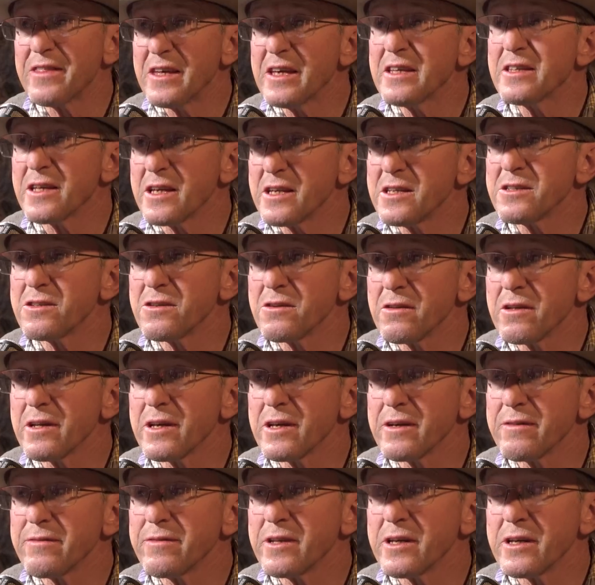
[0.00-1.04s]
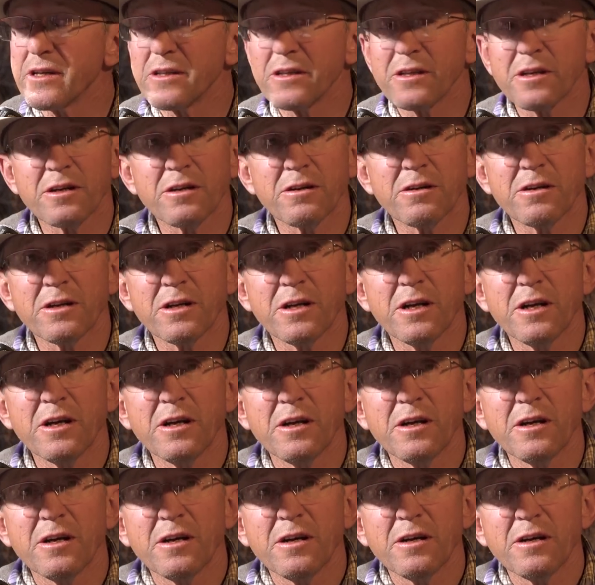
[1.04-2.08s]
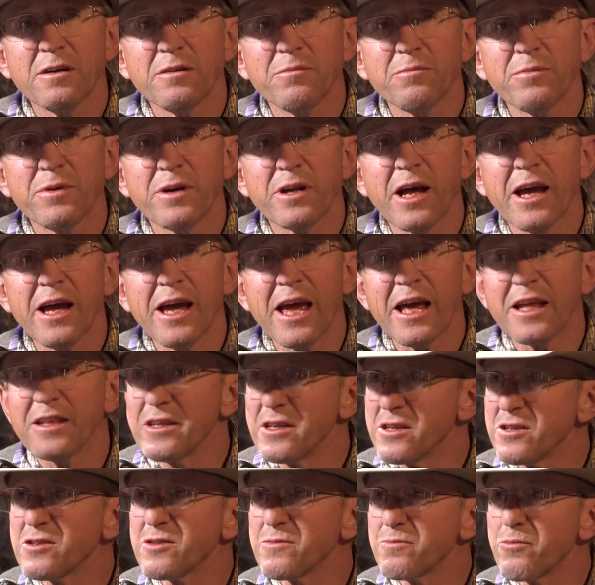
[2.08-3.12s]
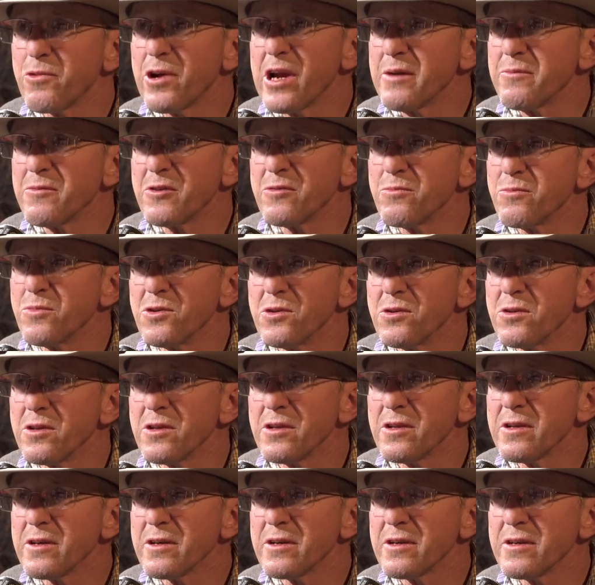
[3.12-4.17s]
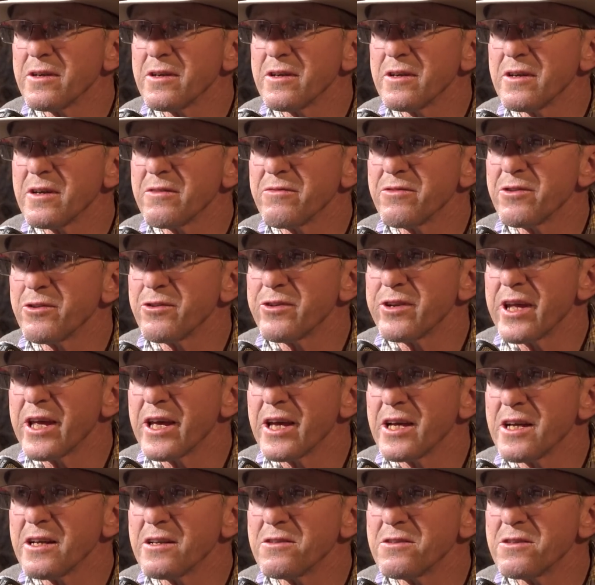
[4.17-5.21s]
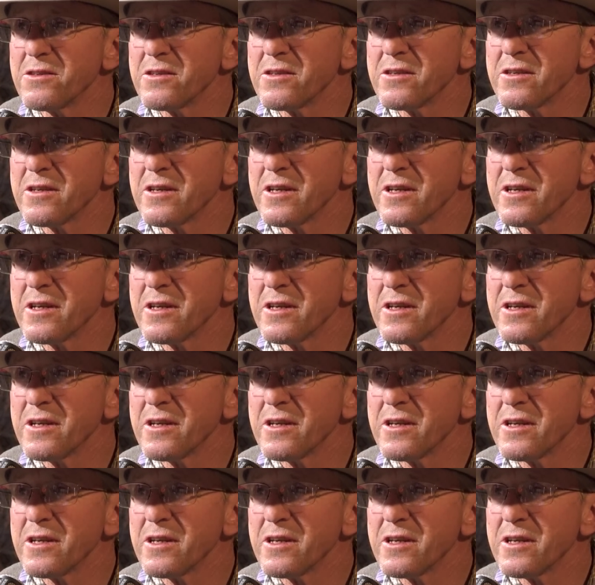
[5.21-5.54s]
think they still have that there. But I had this Bramer bull of your dad's,